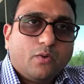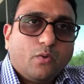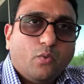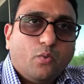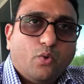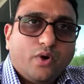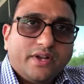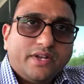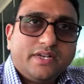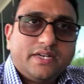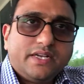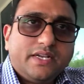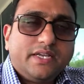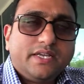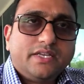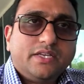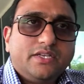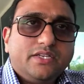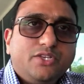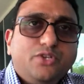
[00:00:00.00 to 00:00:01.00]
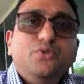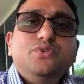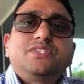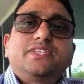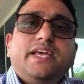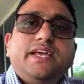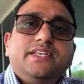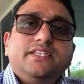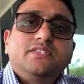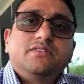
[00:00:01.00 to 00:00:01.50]
One use
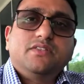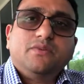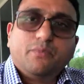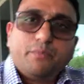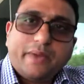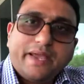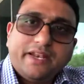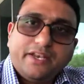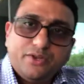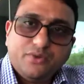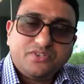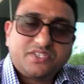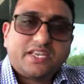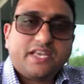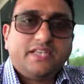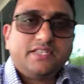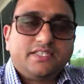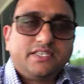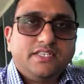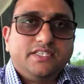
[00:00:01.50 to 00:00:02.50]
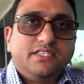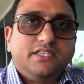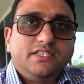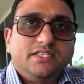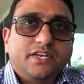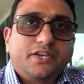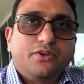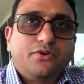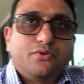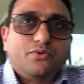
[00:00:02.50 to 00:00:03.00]
case, the main use case, is a
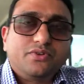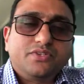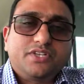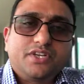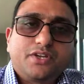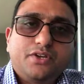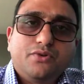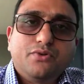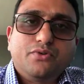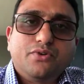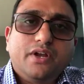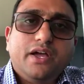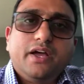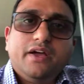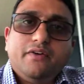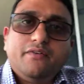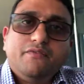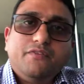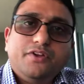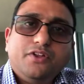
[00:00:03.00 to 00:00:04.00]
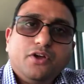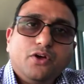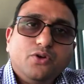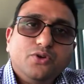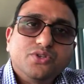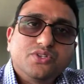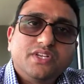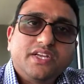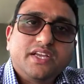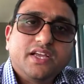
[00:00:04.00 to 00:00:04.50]
secure video
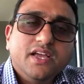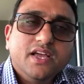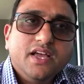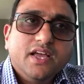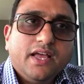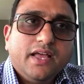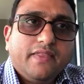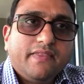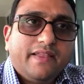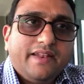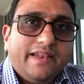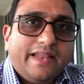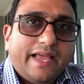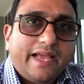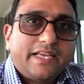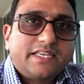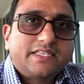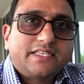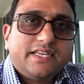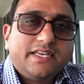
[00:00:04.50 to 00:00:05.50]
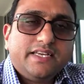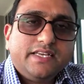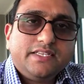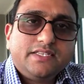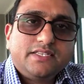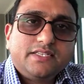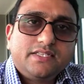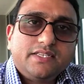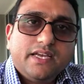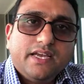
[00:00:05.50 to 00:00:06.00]
hosting. The next
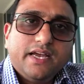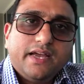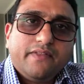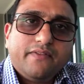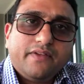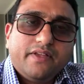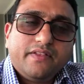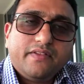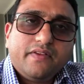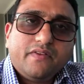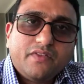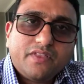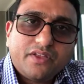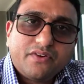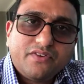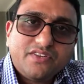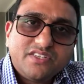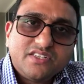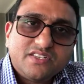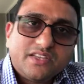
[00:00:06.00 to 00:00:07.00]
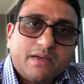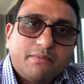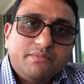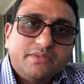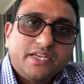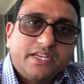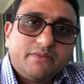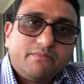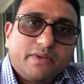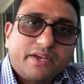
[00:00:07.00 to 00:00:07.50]
is with a recent
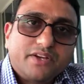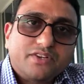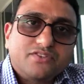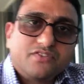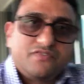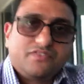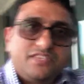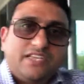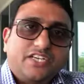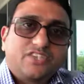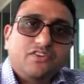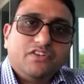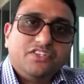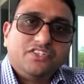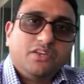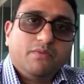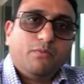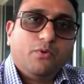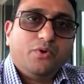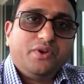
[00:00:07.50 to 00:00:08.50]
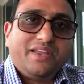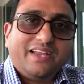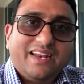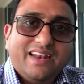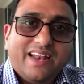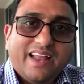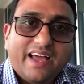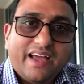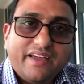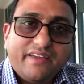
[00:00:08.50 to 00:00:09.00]
update, Microsoft is actually
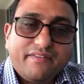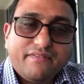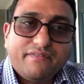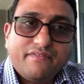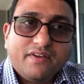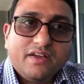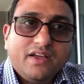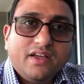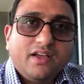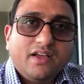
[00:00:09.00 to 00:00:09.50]
supporting live